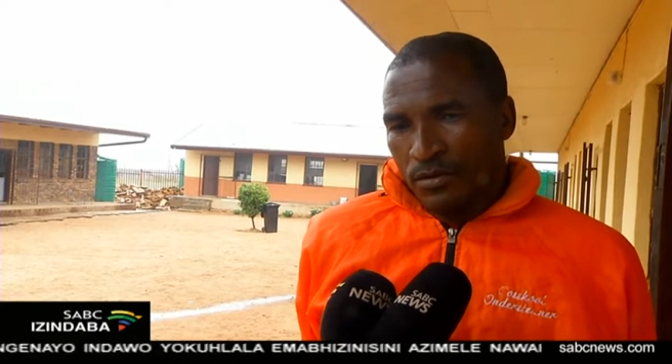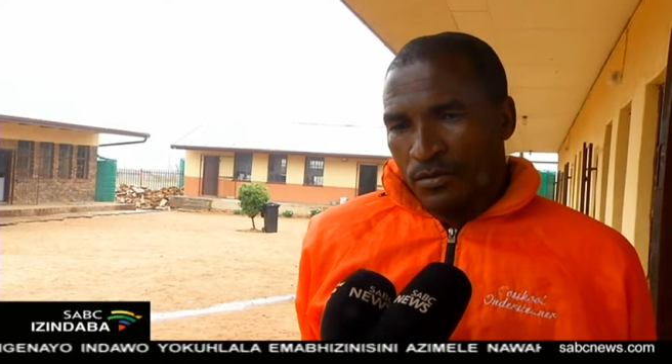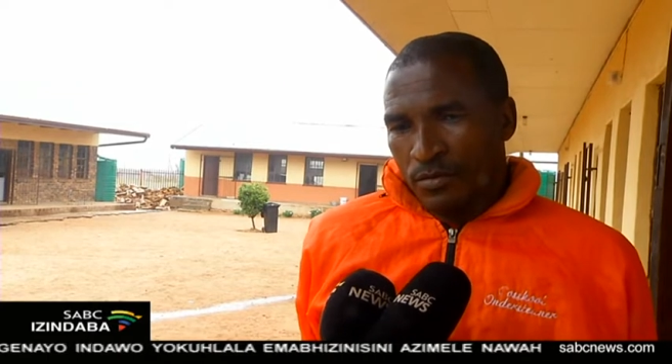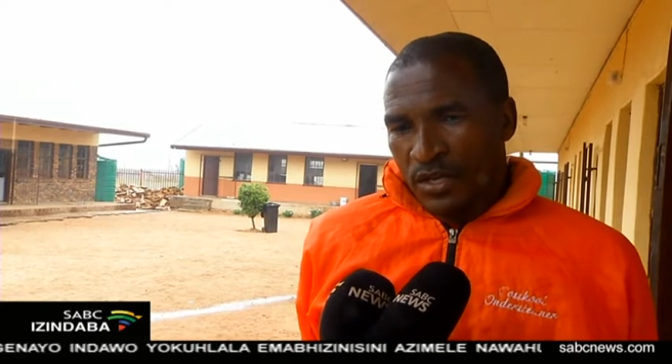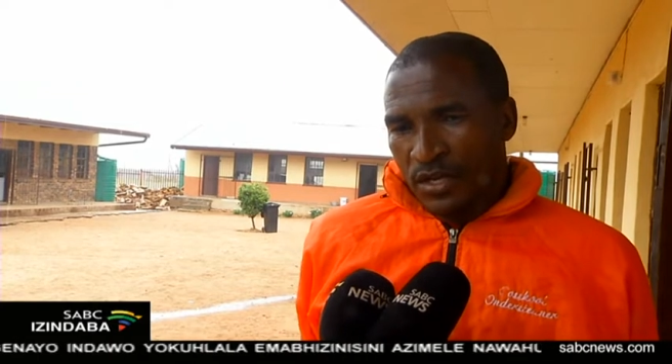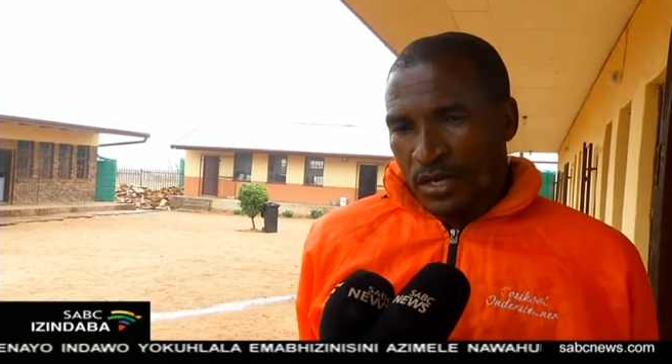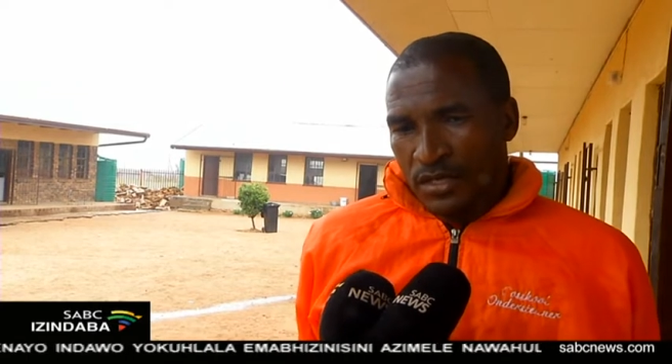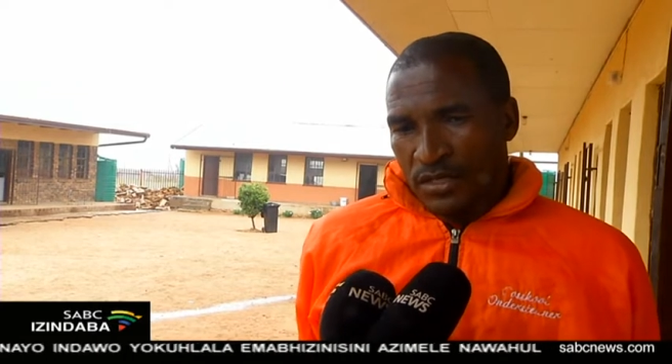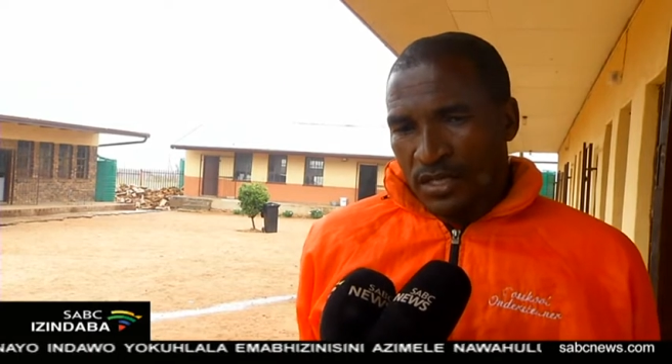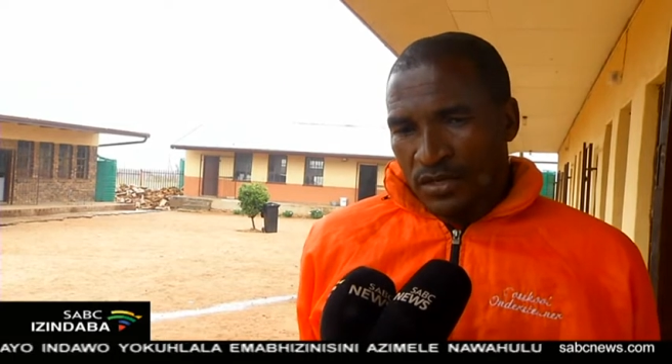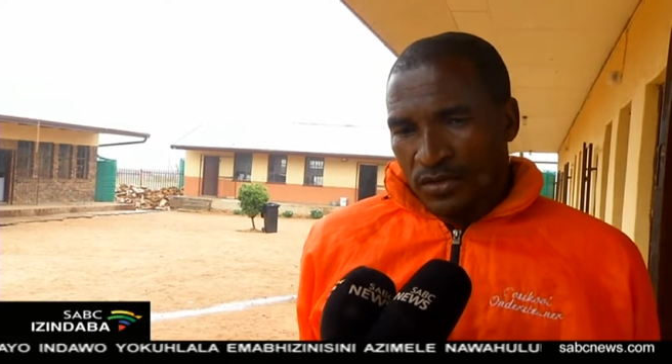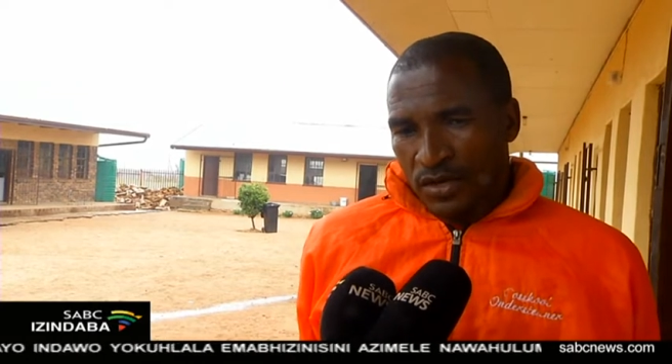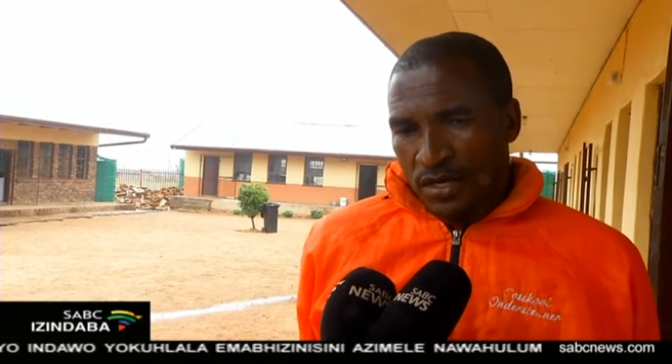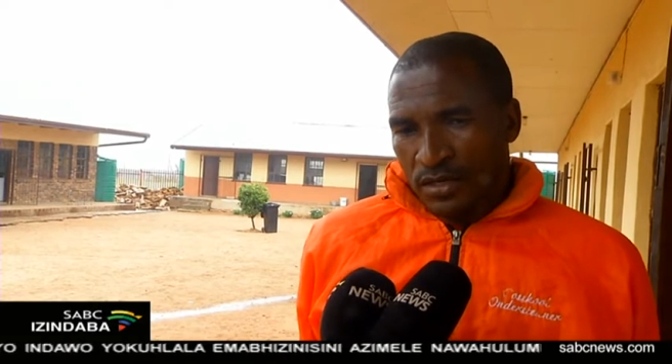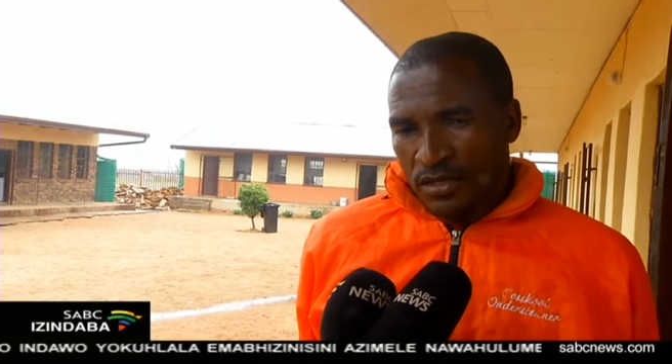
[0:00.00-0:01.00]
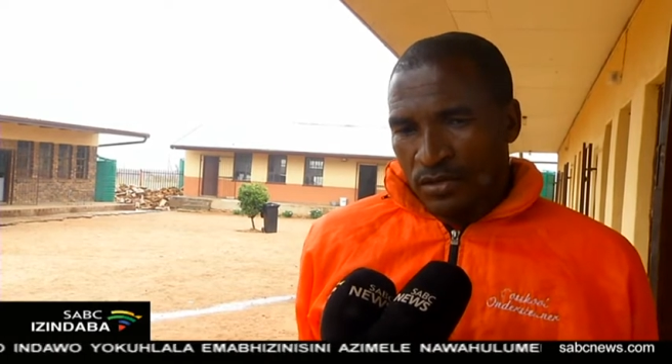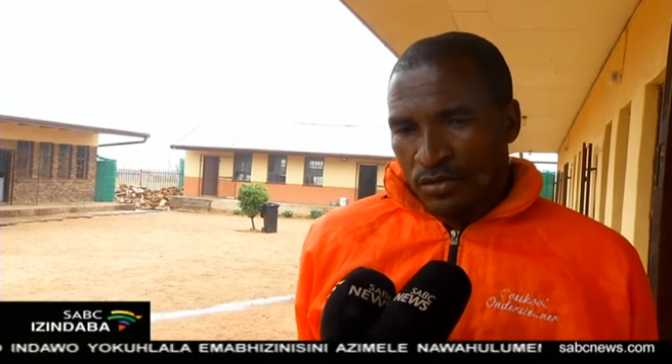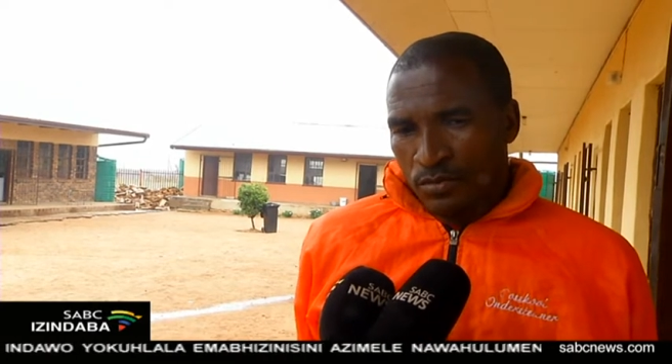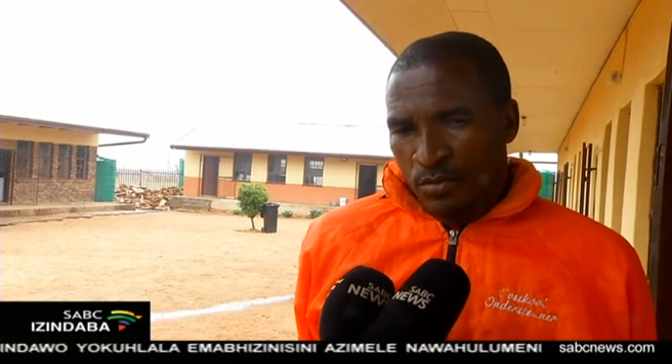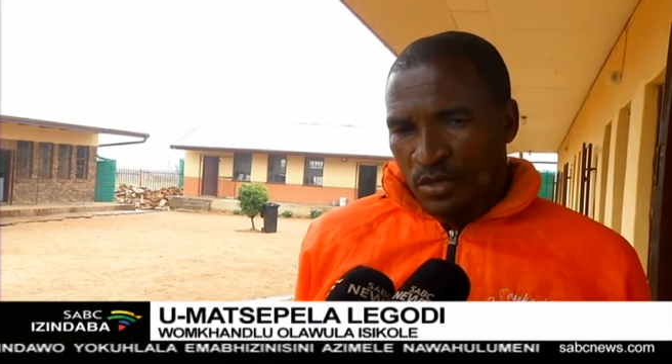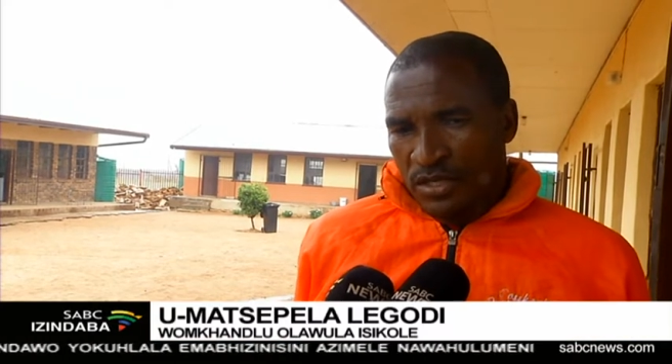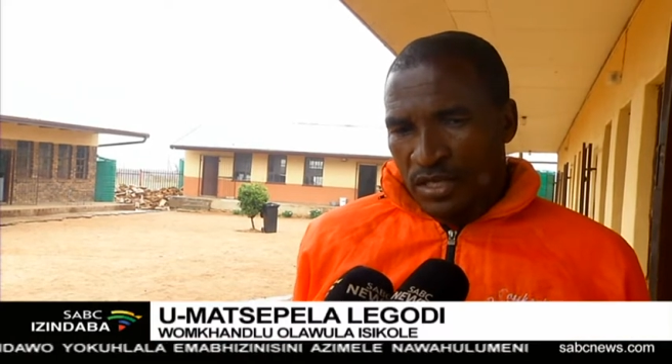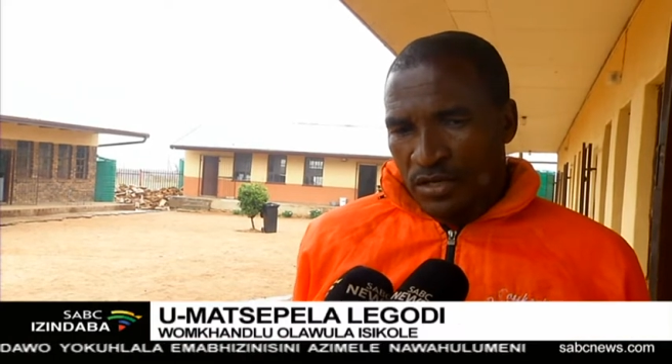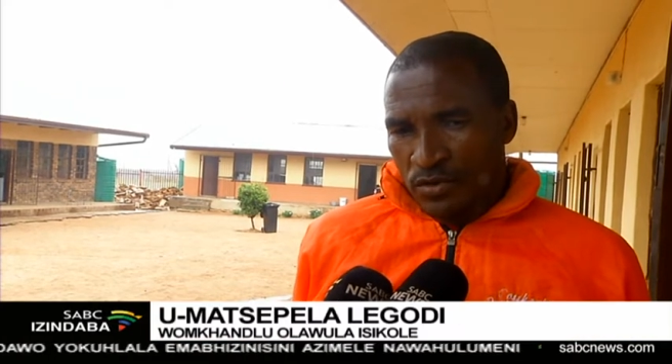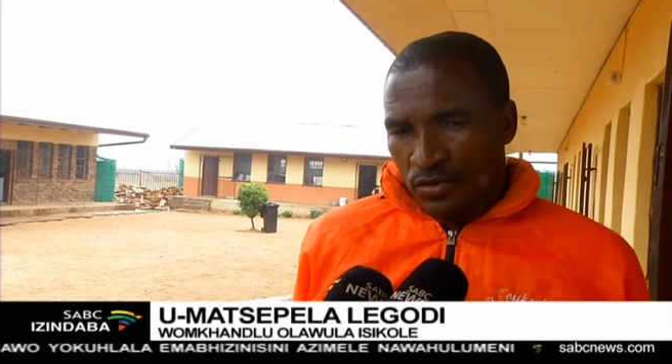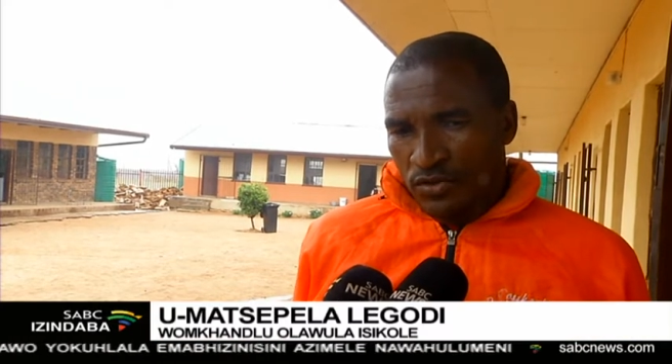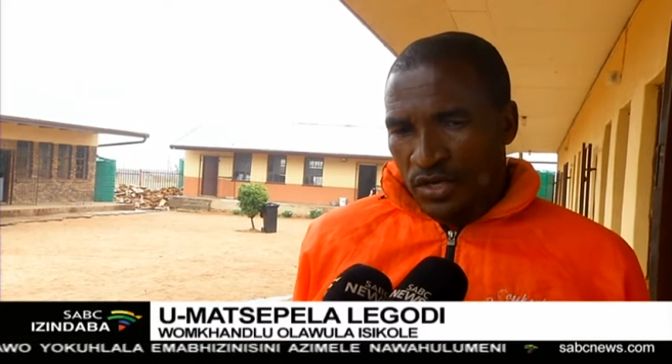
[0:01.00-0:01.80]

make us make the new